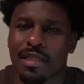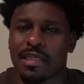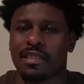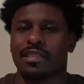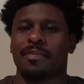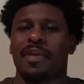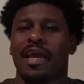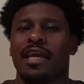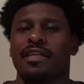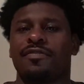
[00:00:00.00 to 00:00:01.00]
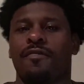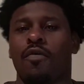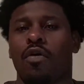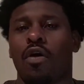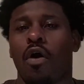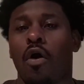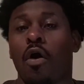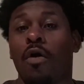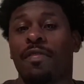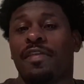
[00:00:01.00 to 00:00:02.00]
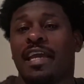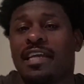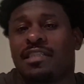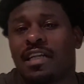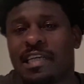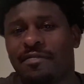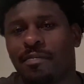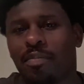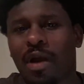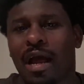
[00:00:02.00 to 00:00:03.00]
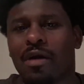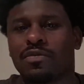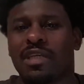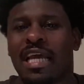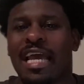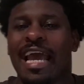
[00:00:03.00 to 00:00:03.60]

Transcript: This is a page for all things Cleveland Browns